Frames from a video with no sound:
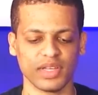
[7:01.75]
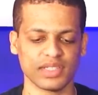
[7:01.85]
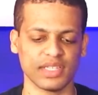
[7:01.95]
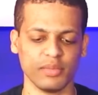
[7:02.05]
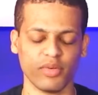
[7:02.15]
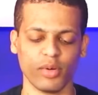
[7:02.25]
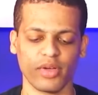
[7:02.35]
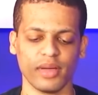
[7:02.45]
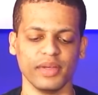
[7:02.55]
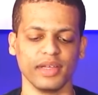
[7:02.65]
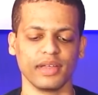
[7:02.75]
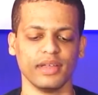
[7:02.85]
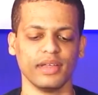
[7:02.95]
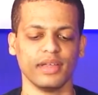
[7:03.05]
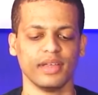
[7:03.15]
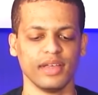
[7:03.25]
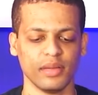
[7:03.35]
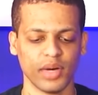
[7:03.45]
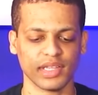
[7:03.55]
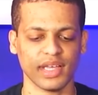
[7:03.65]
C programming,
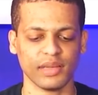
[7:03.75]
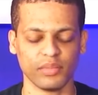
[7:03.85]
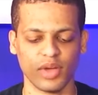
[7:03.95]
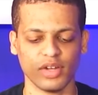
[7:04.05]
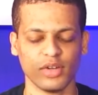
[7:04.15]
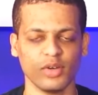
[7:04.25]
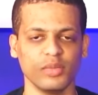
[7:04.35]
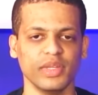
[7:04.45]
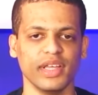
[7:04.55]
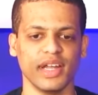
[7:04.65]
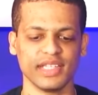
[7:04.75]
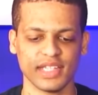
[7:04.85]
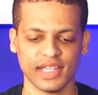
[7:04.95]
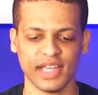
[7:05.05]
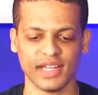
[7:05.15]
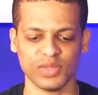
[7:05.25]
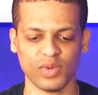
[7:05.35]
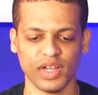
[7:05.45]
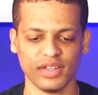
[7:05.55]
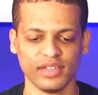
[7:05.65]
bought that, brought it home, and then I studied that as
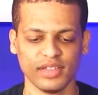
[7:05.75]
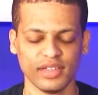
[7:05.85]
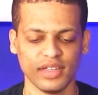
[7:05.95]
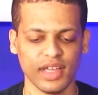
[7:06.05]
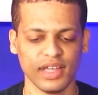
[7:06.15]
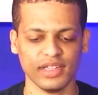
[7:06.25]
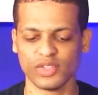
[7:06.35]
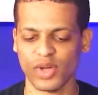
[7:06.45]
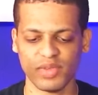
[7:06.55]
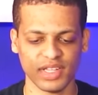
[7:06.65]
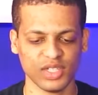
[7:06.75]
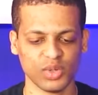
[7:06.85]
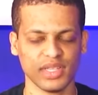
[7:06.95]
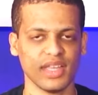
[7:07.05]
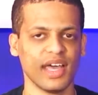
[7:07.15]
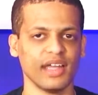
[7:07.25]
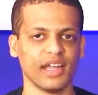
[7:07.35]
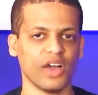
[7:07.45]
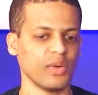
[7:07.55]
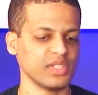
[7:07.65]
well. And so I really enjoyed
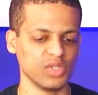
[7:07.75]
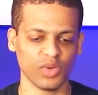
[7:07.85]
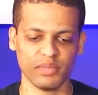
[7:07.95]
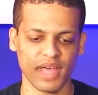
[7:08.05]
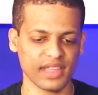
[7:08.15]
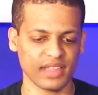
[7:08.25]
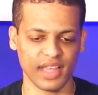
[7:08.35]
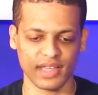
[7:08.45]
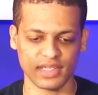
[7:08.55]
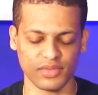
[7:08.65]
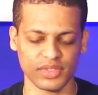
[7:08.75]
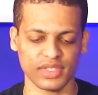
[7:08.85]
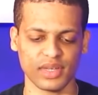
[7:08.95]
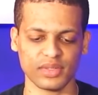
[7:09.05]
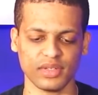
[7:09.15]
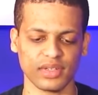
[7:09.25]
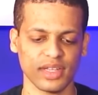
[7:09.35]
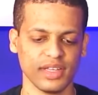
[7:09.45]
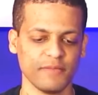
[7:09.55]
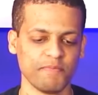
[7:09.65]
that. I always enjoyed math class ever since I was a little
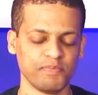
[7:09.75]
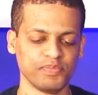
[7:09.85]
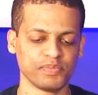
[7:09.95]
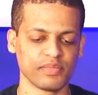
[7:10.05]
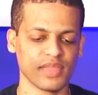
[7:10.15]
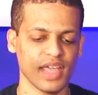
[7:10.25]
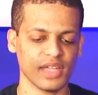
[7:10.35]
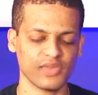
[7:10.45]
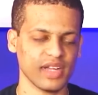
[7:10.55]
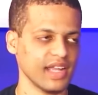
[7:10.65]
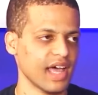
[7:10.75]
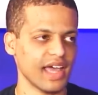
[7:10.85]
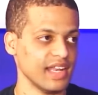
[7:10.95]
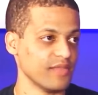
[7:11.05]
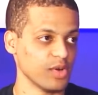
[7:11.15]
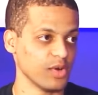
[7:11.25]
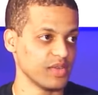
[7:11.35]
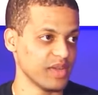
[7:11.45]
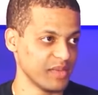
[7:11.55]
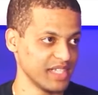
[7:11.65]
kid. And it's funny, I, I had never heard
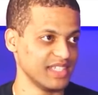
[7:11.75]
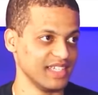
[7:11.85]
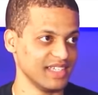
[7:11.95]
of MIT.